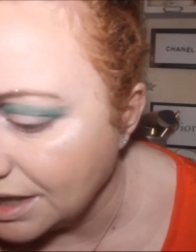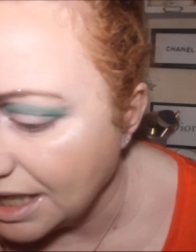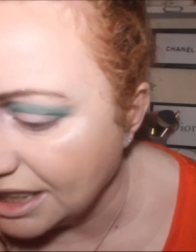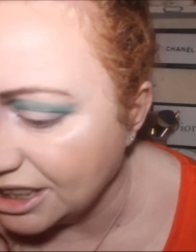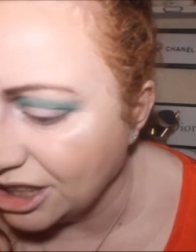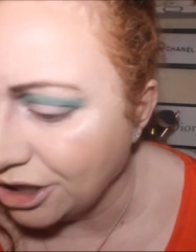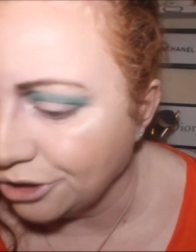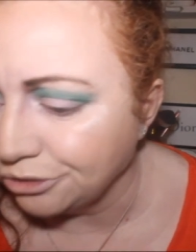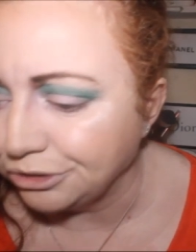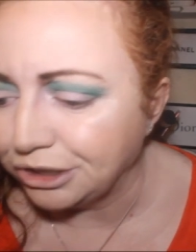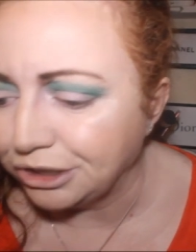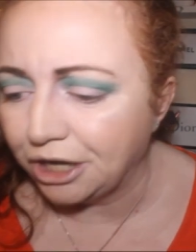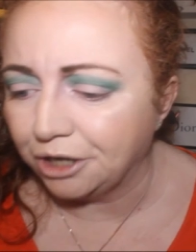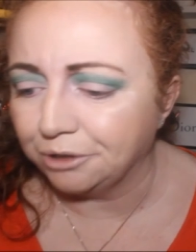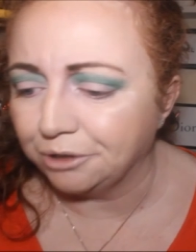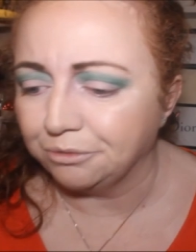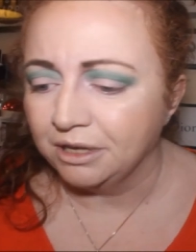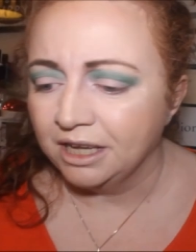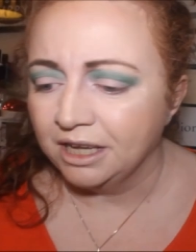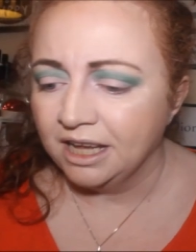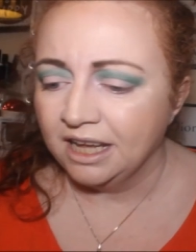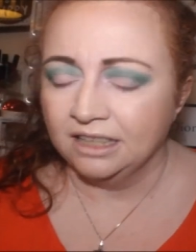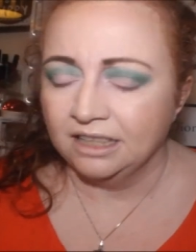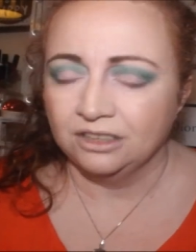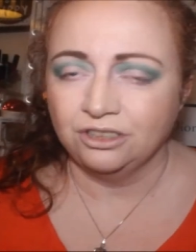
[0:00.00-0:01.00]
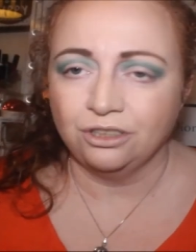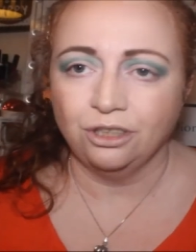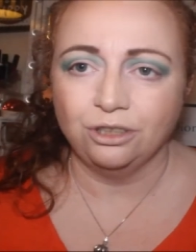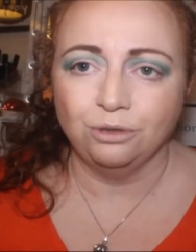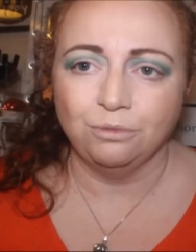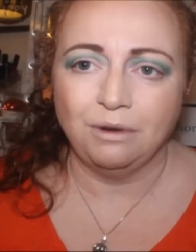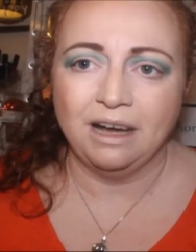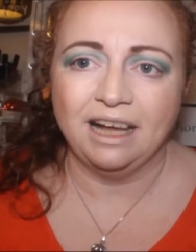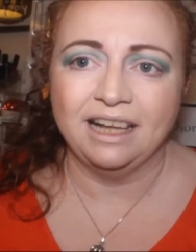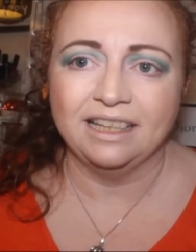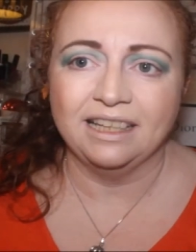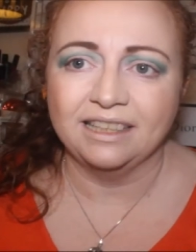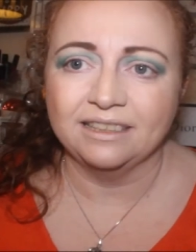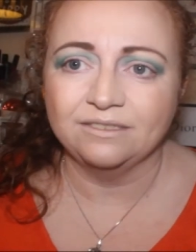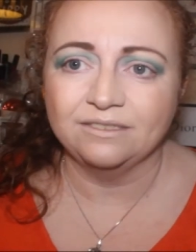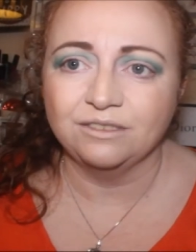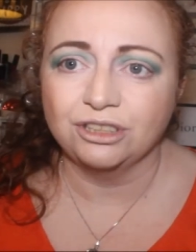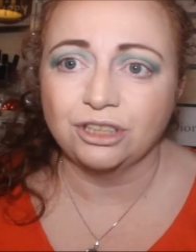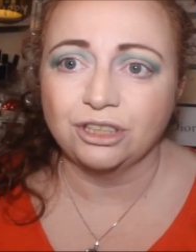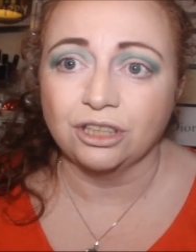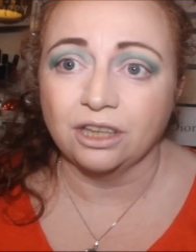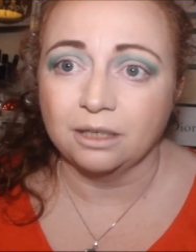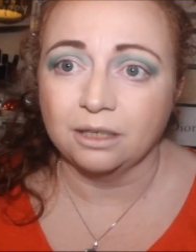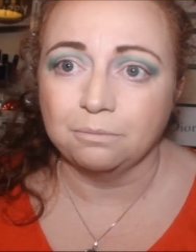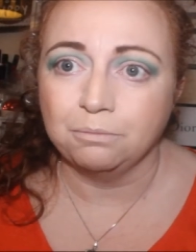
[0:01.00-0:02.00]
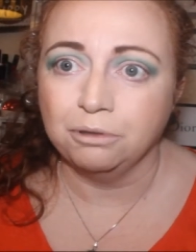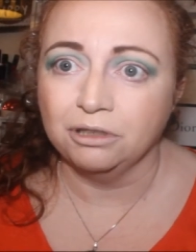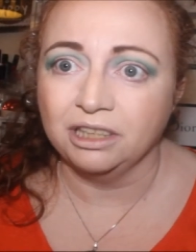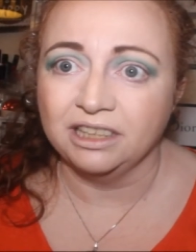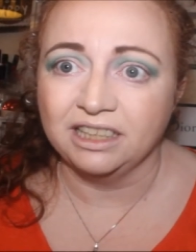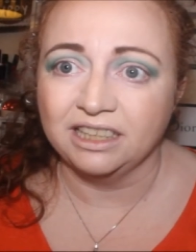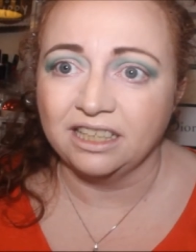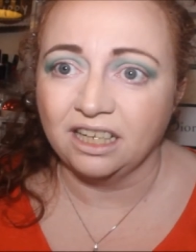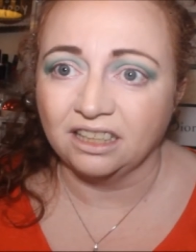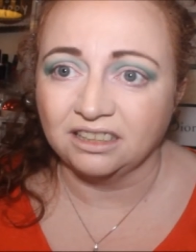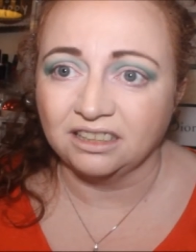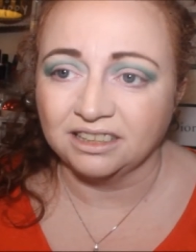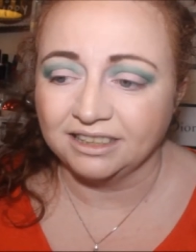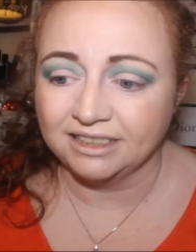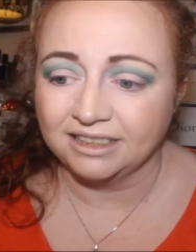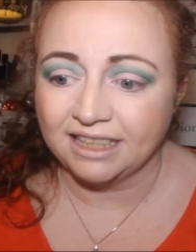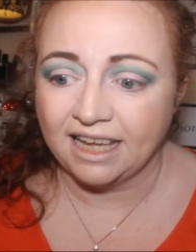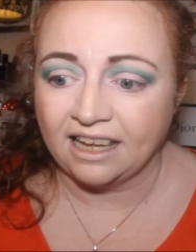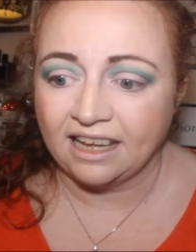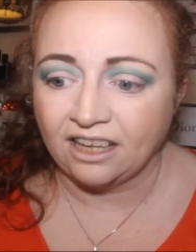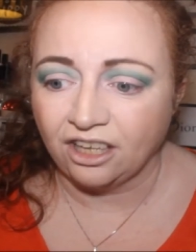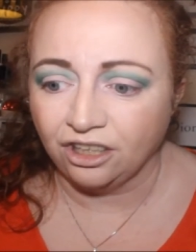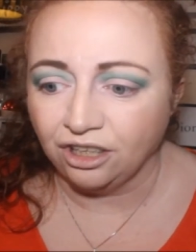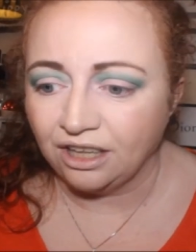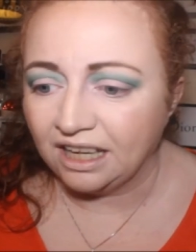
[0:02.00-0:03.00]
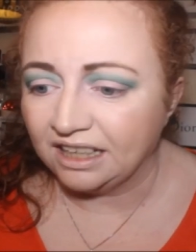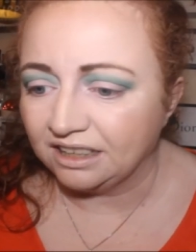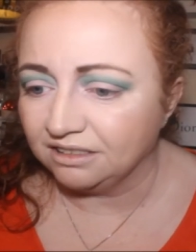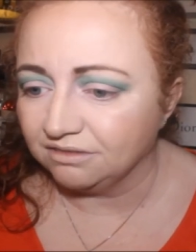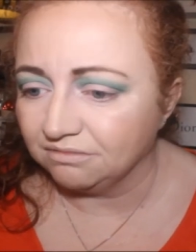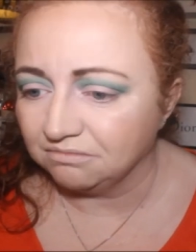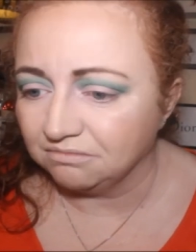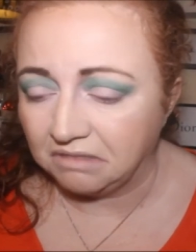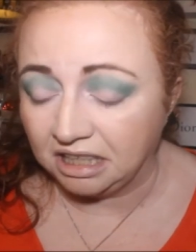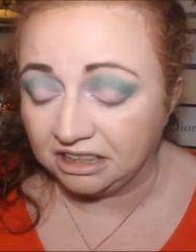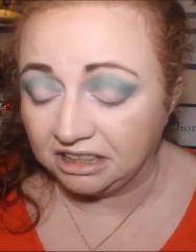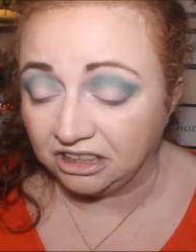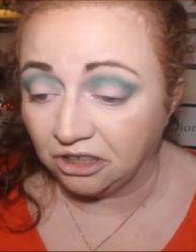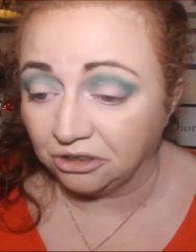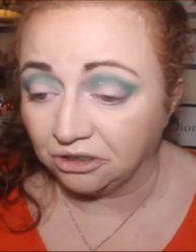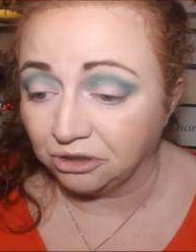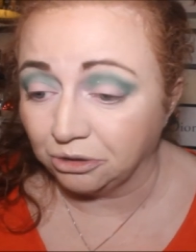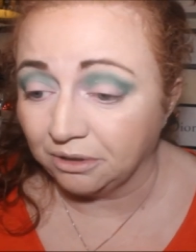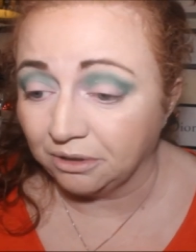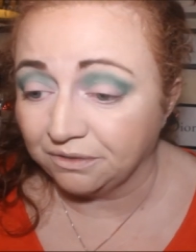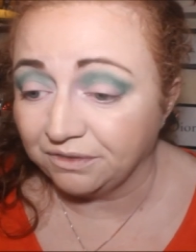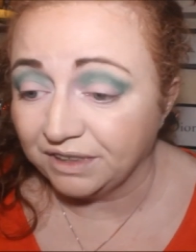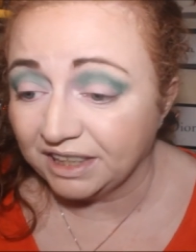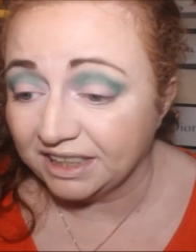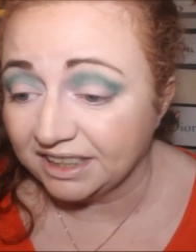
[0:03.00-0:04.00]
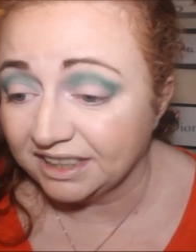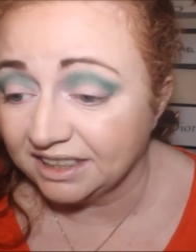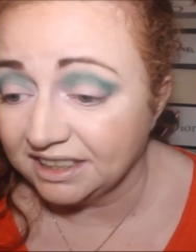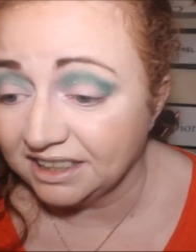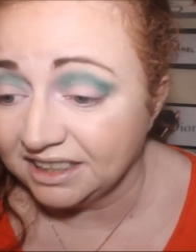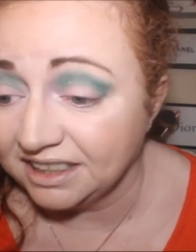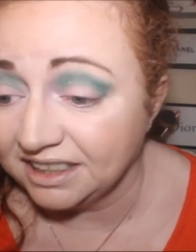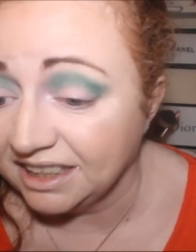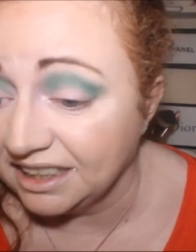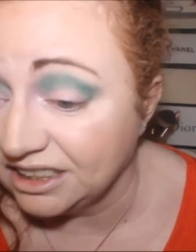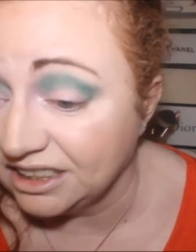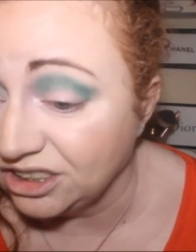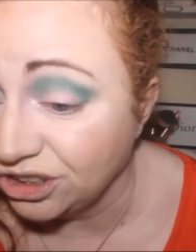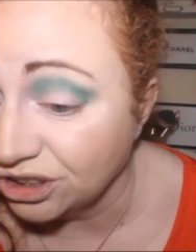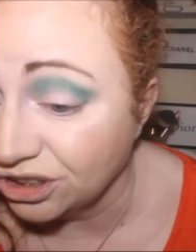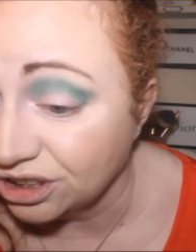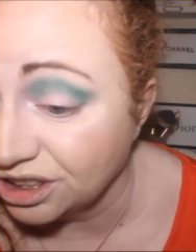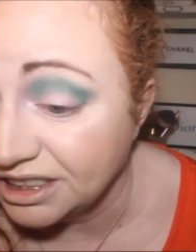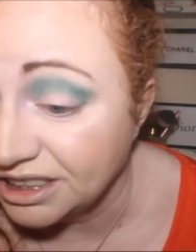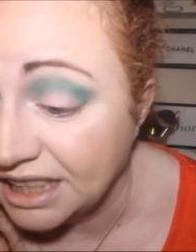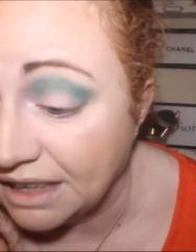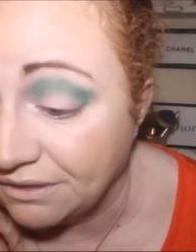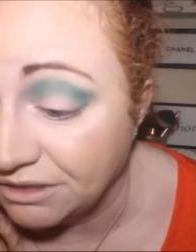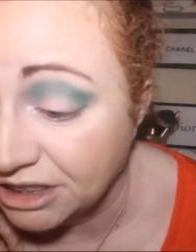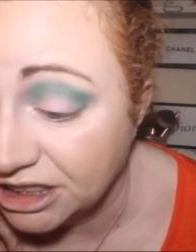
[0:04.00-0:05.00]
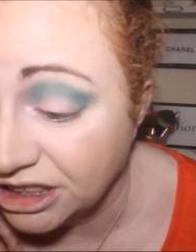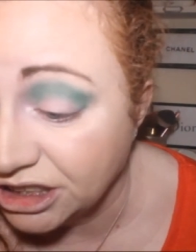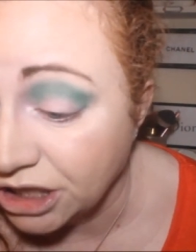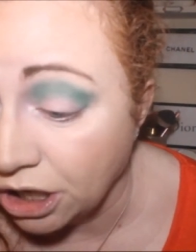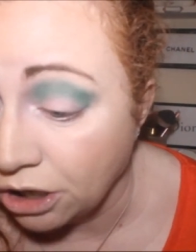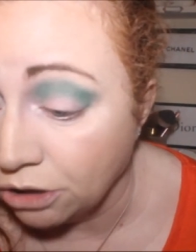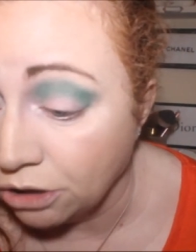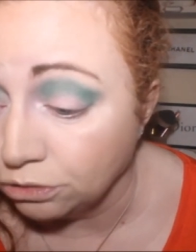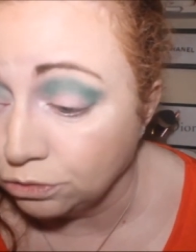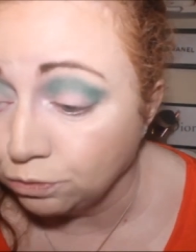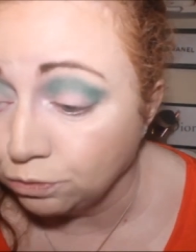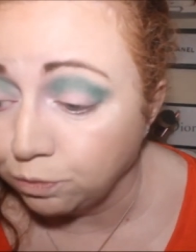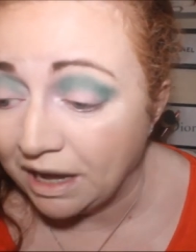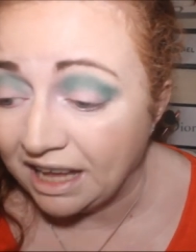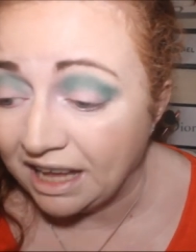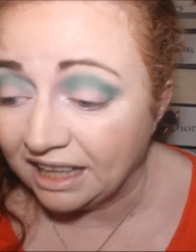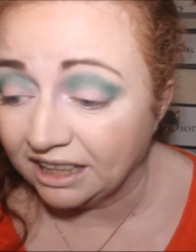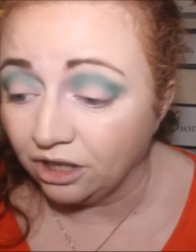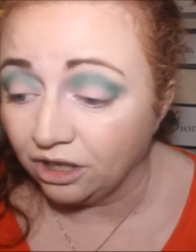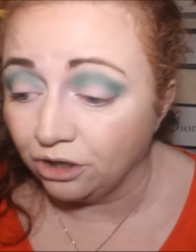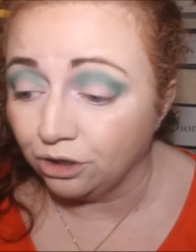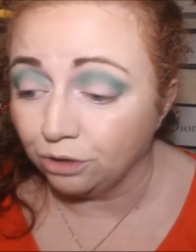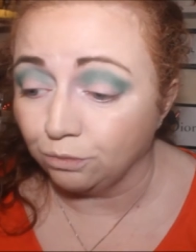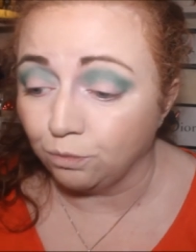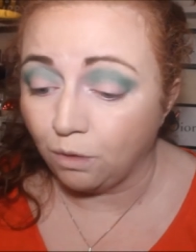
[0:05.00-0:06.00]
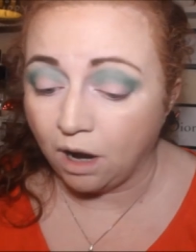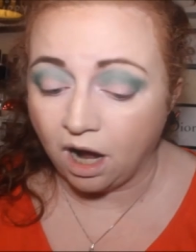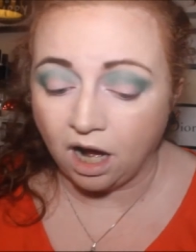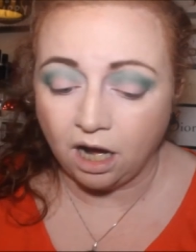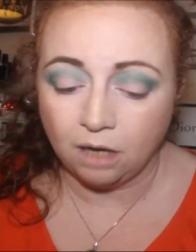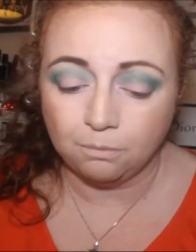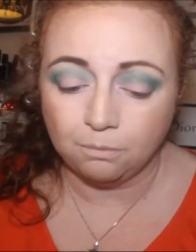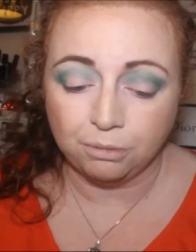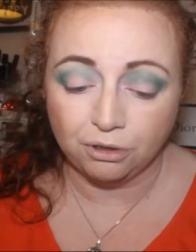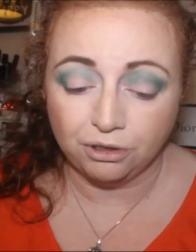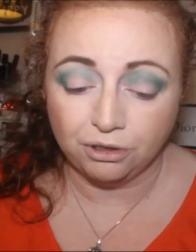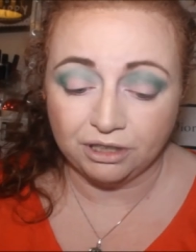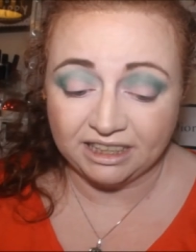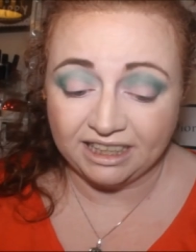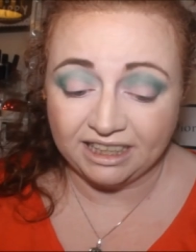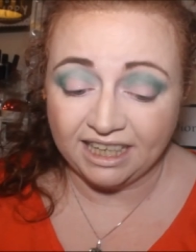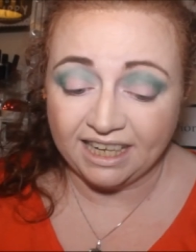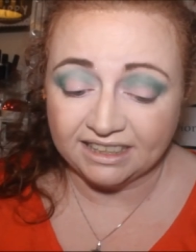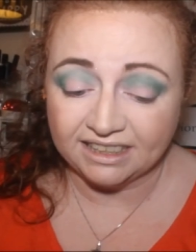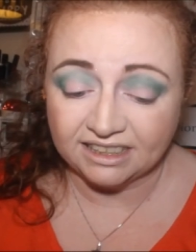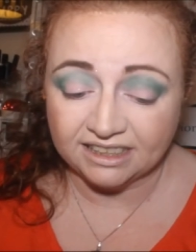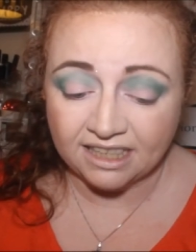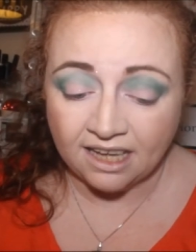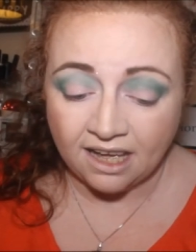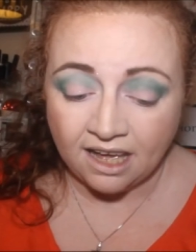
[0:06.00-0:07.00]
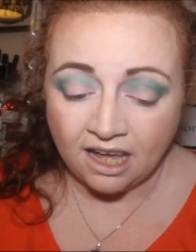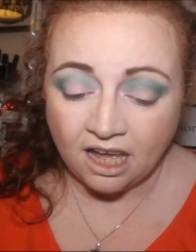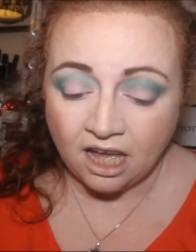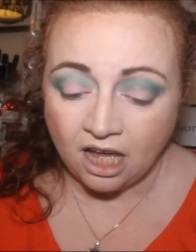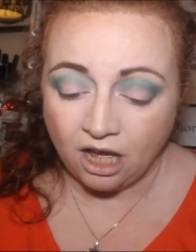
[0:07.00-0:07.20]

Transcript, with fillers: I don't know don't know why they suddenly put it on sale I don't know if it it just never sold well or what but it is